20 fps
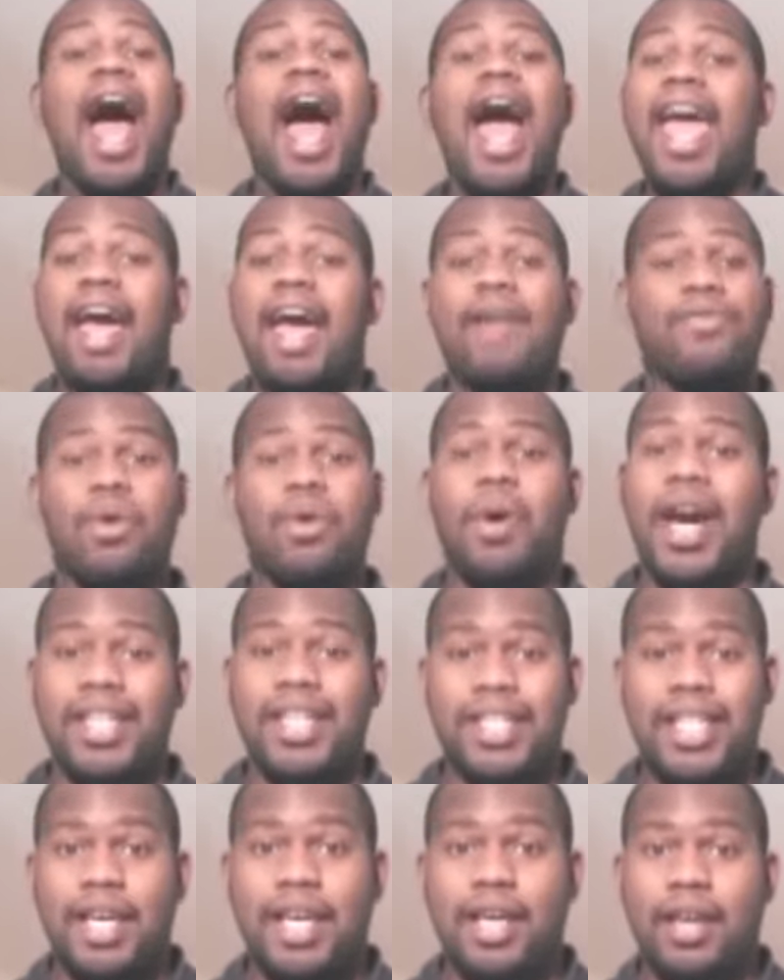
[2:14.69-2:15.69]
I have no
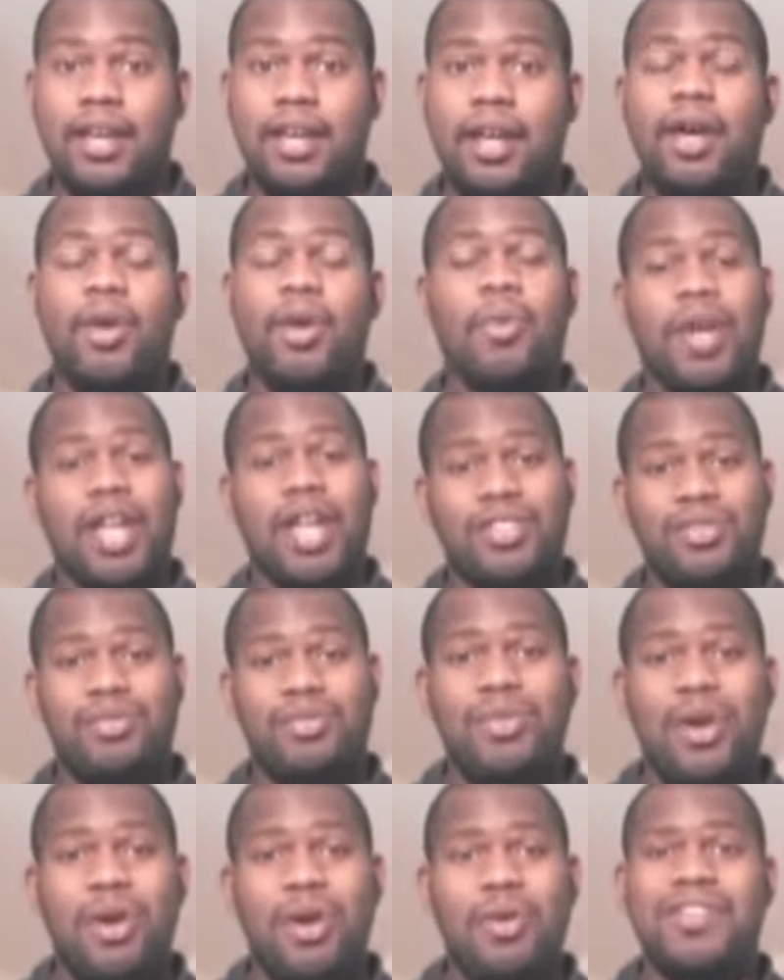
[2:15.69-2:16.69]
idea. What I
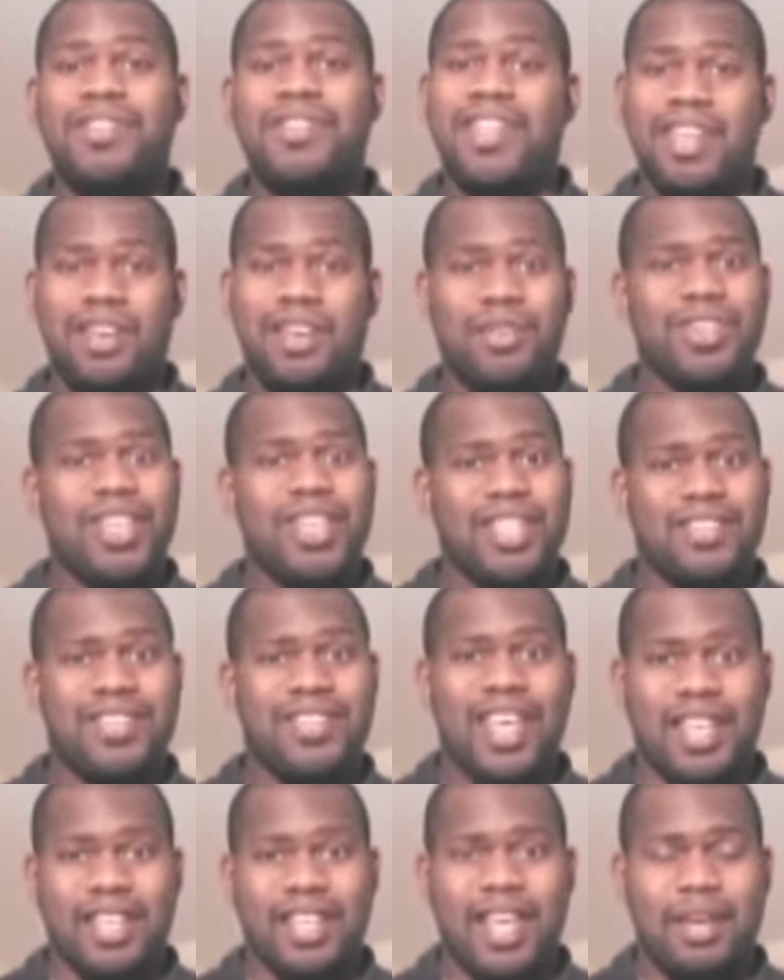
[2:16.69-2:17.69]
do know is it irritates
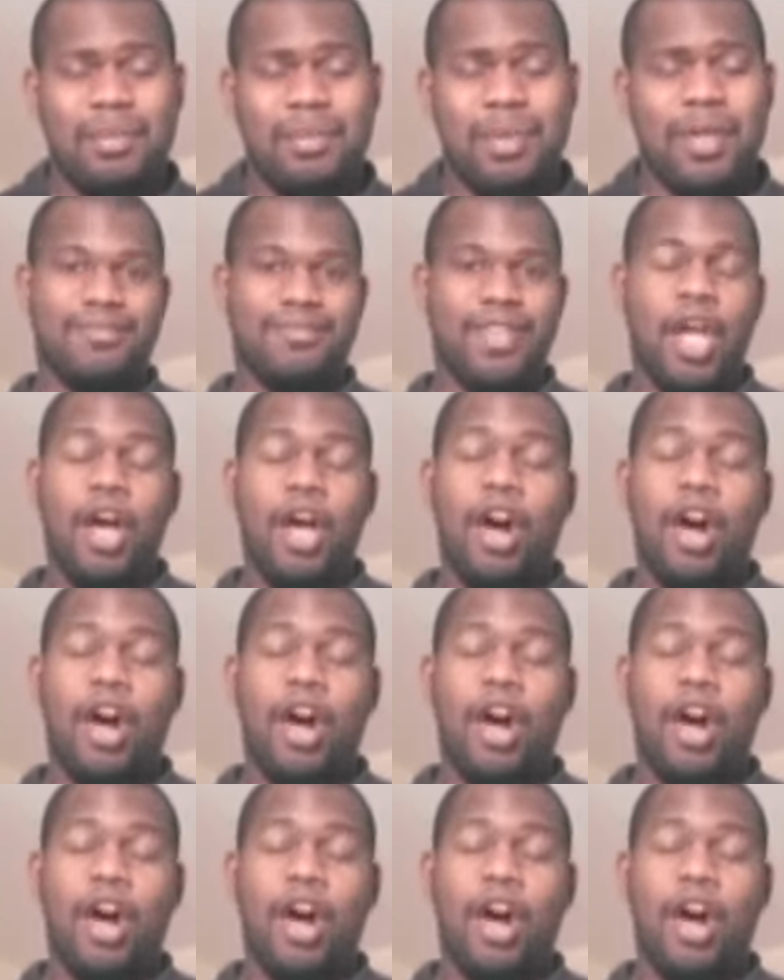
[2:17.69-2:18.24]
the hell out of me.